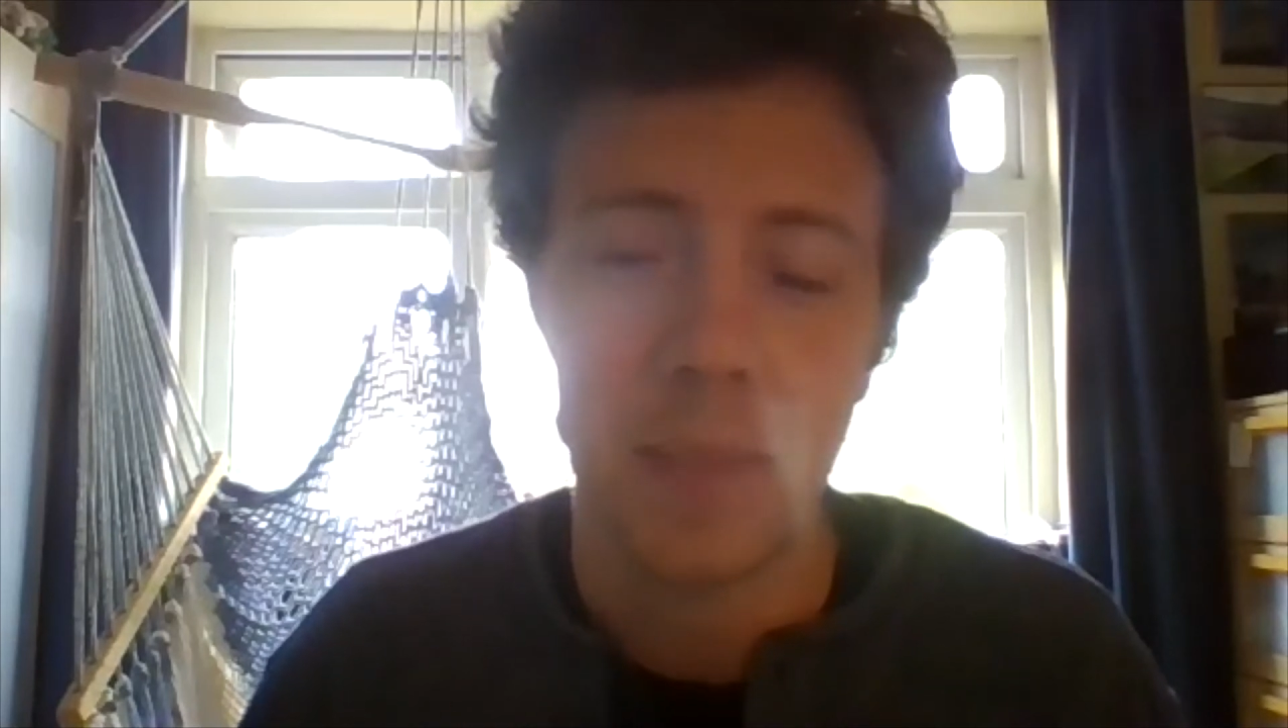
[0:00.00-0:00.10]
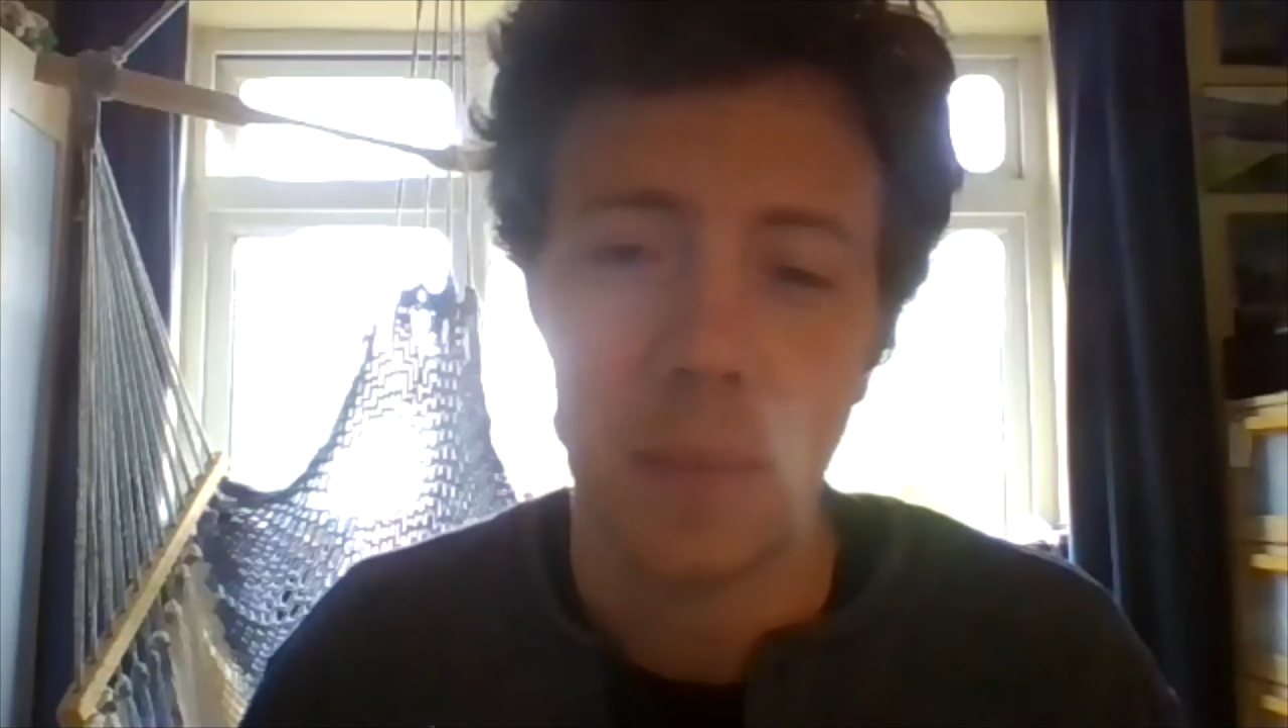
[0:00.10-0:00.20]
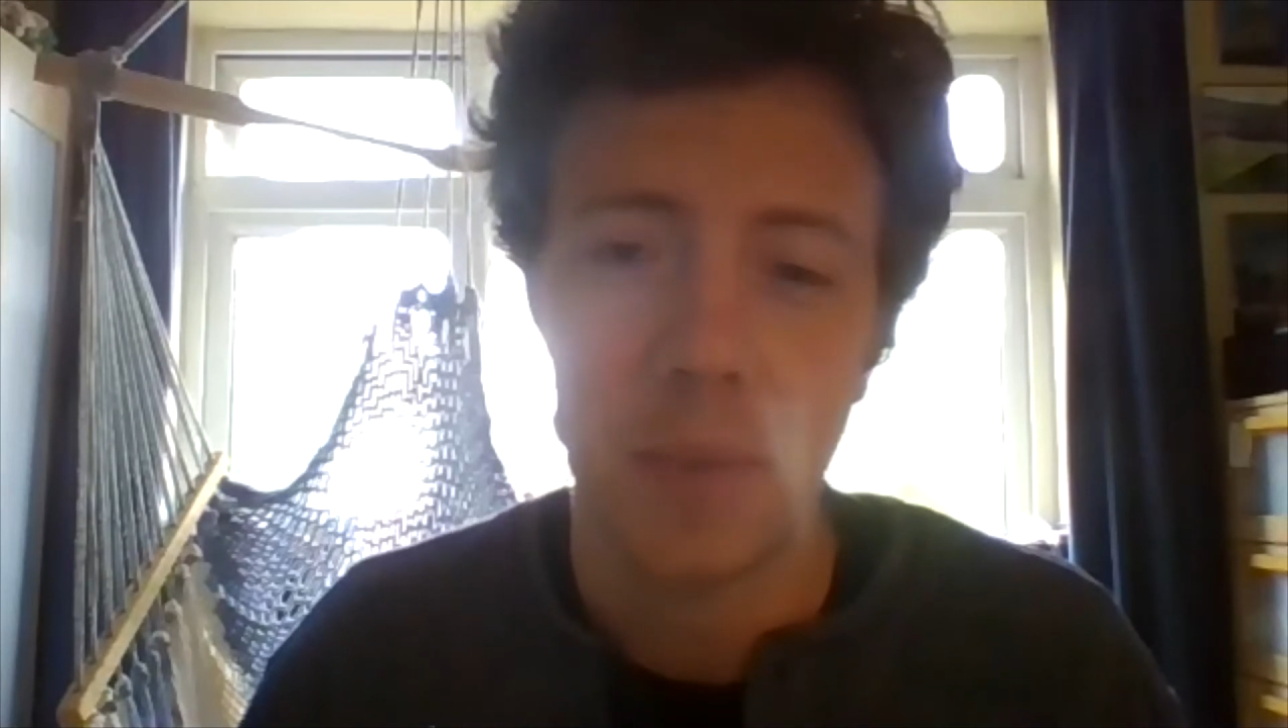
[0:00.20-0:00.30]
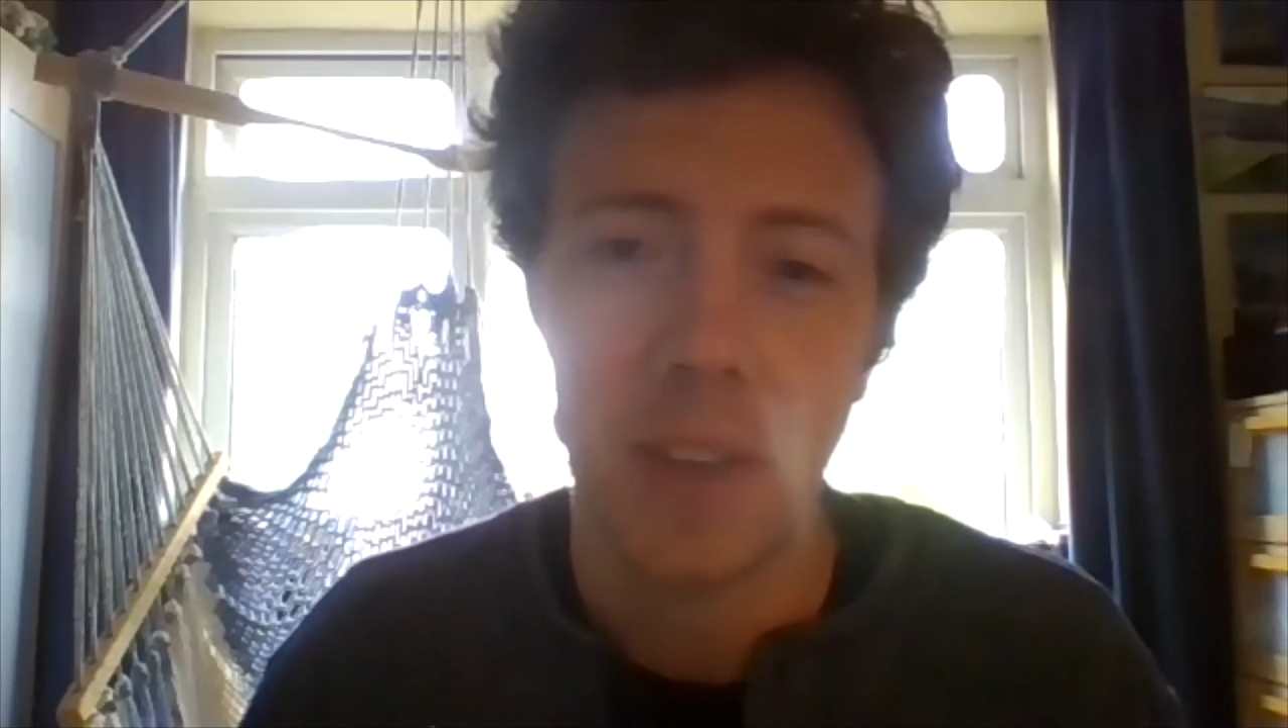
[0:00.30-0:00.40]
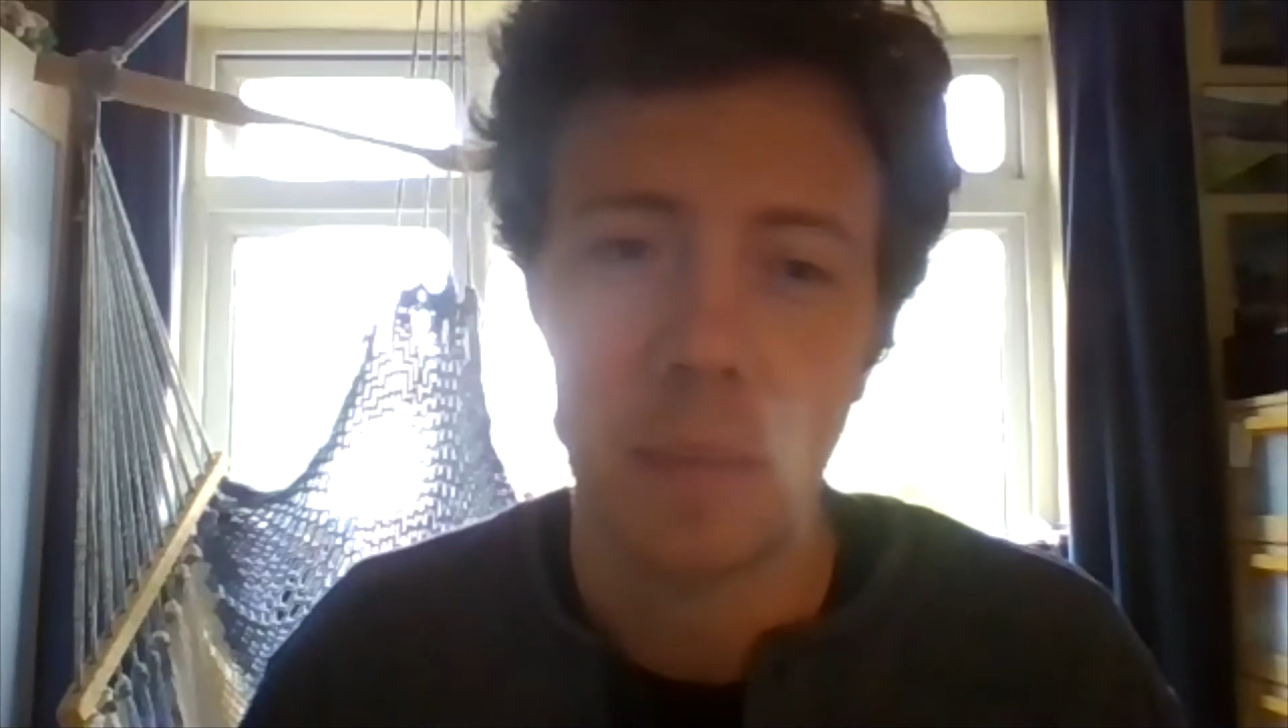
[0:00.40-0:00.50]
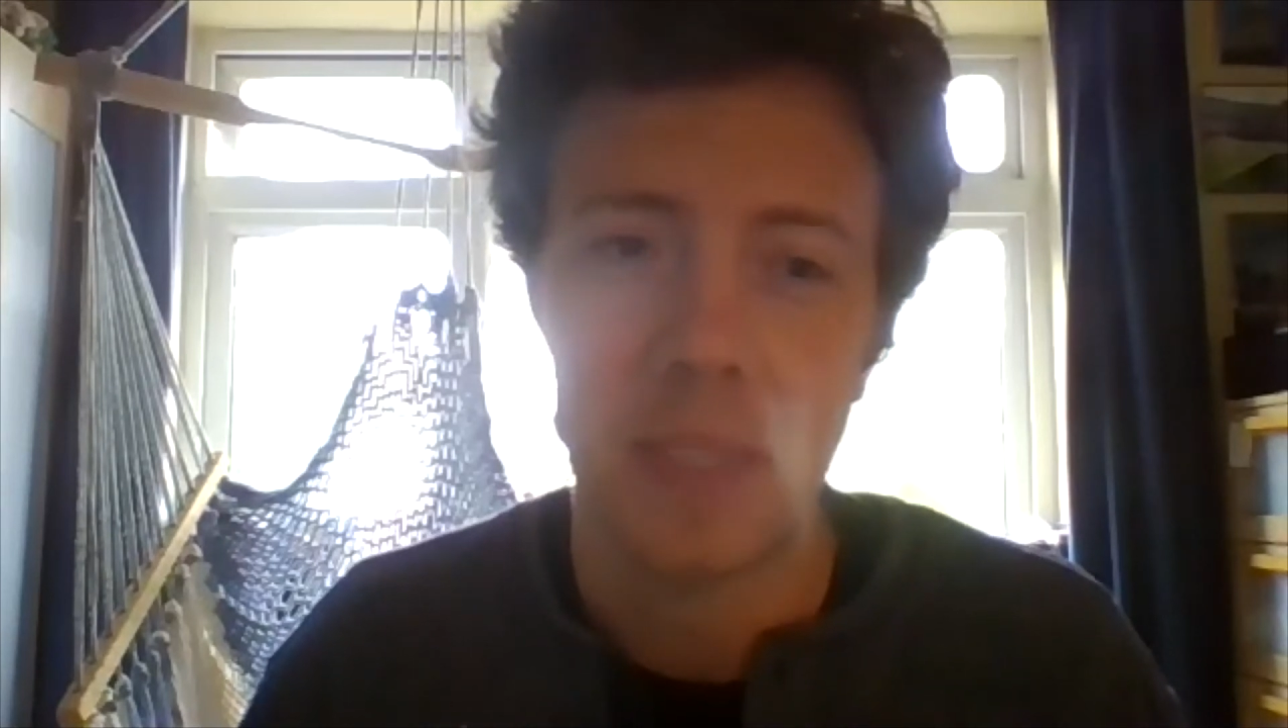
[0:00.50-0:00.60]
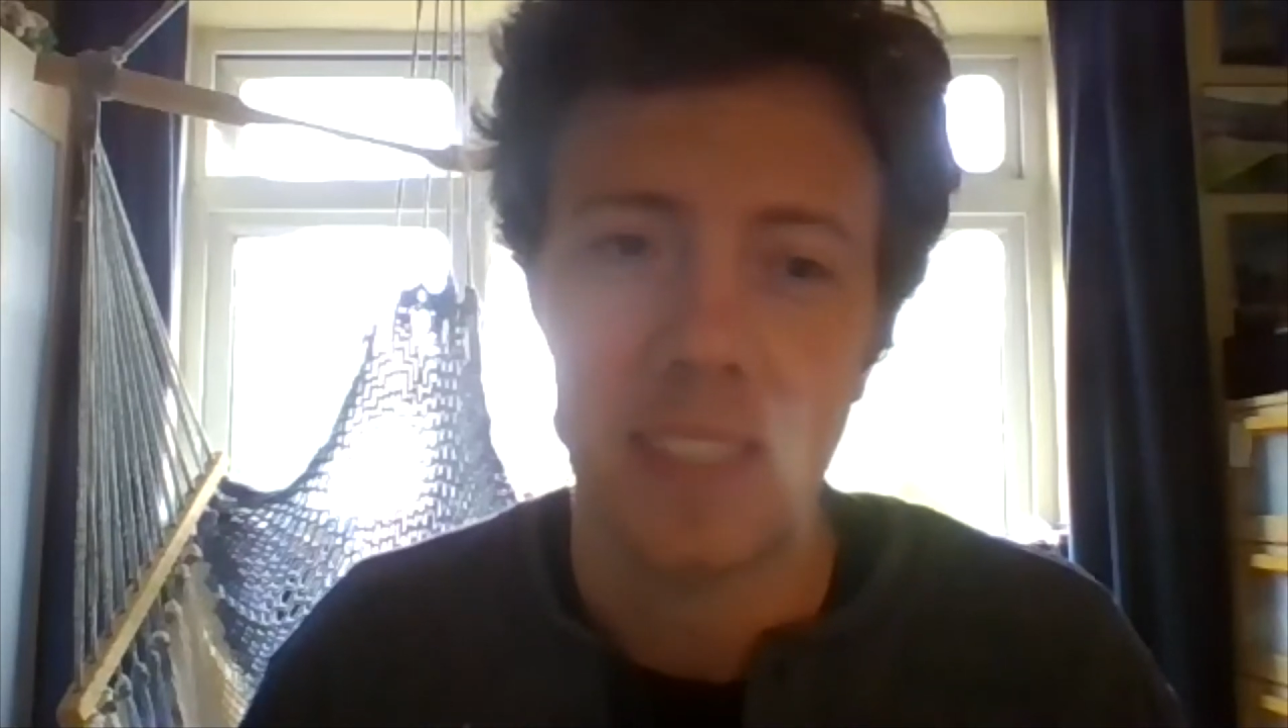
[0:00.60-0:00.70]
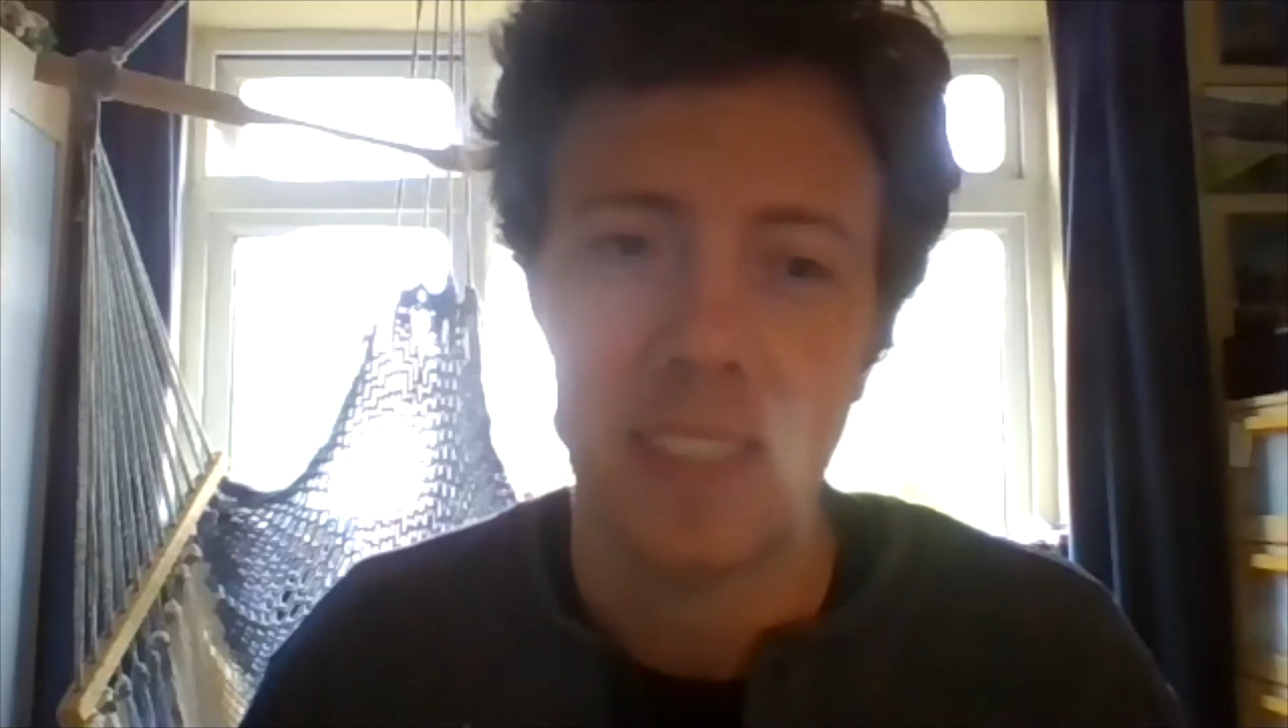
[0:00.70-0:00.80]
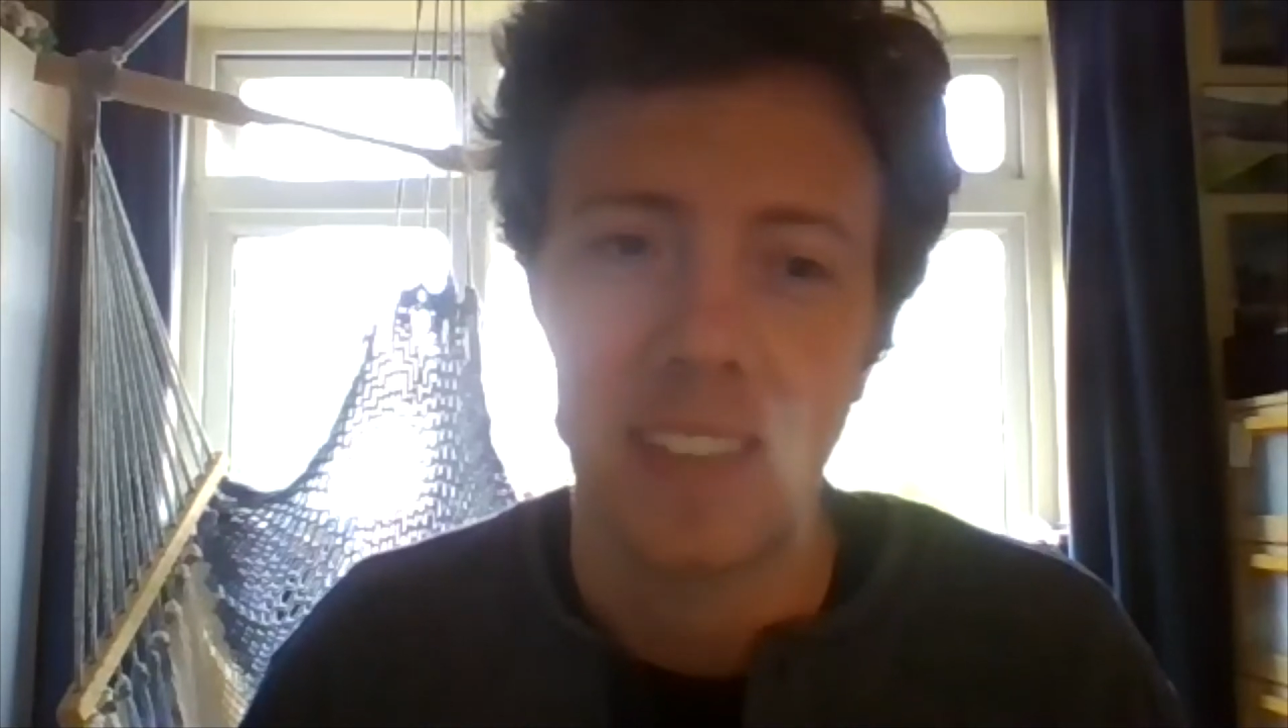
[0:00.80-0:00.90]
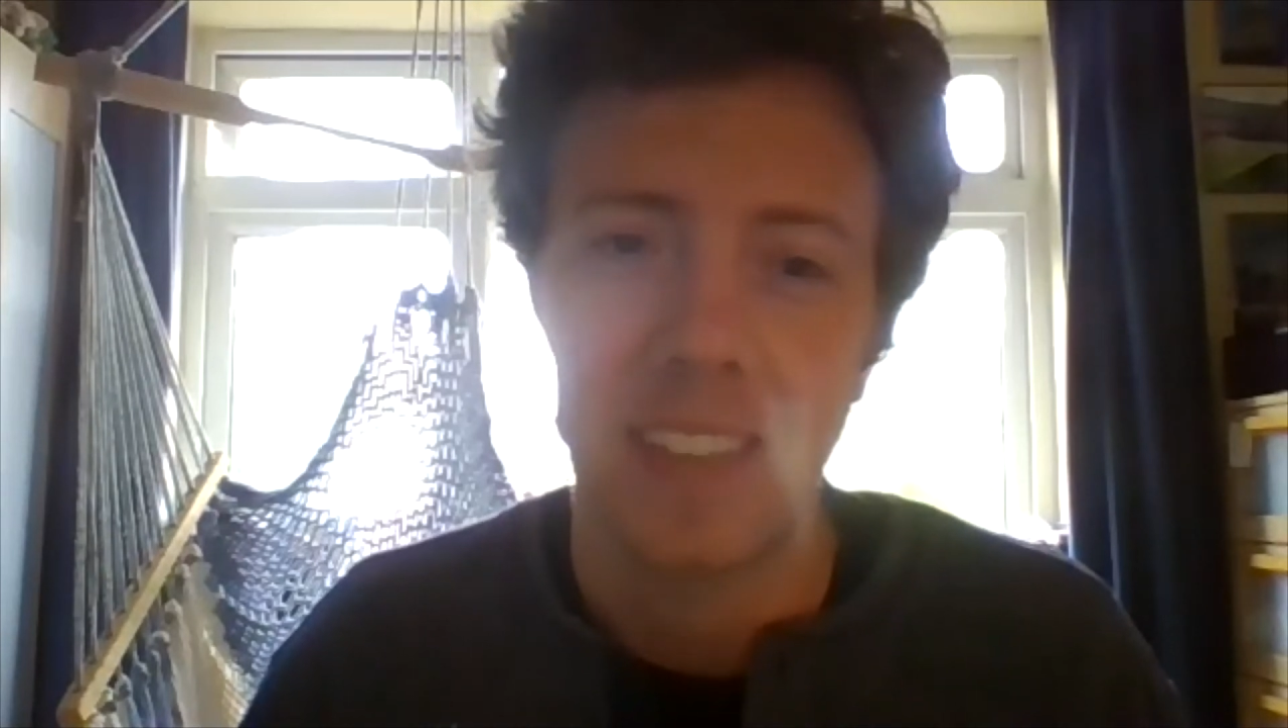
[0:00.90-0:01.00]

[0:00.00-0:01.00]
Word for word: sometimes,